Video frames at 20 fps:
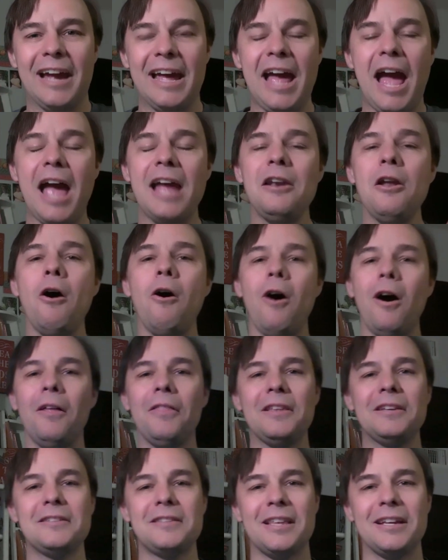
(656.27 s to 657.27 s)
I know all
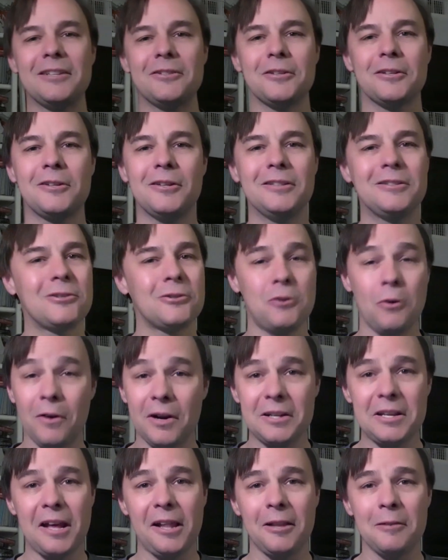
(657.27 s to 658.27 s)
these things are good
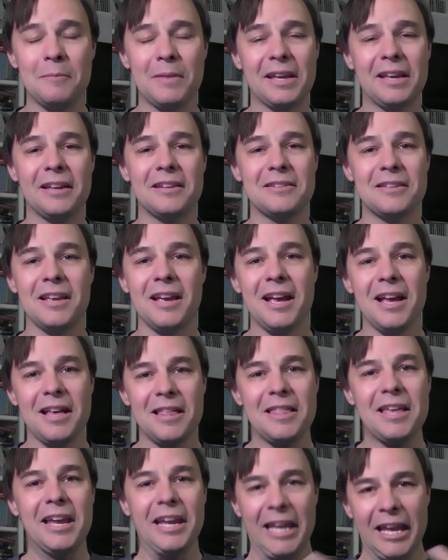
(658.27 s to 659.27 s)
storytelling because
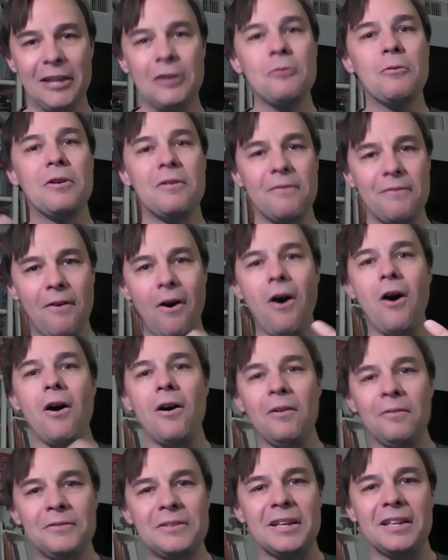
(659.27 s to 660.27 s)
they get you
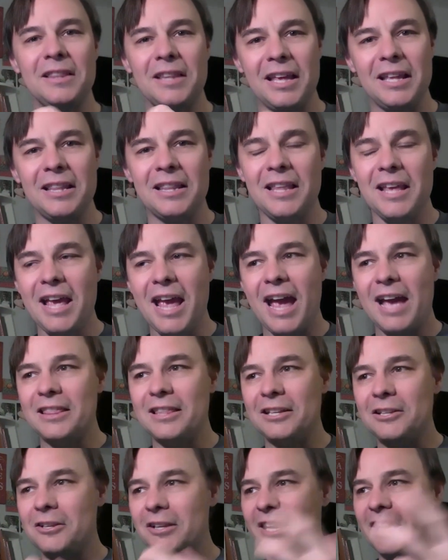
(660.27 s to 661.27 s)
involved and
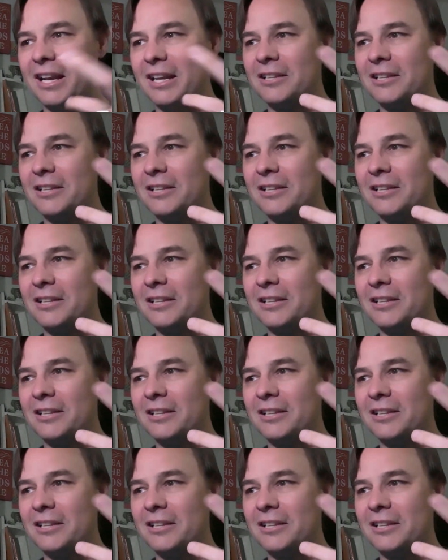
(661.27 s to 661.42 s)
then you get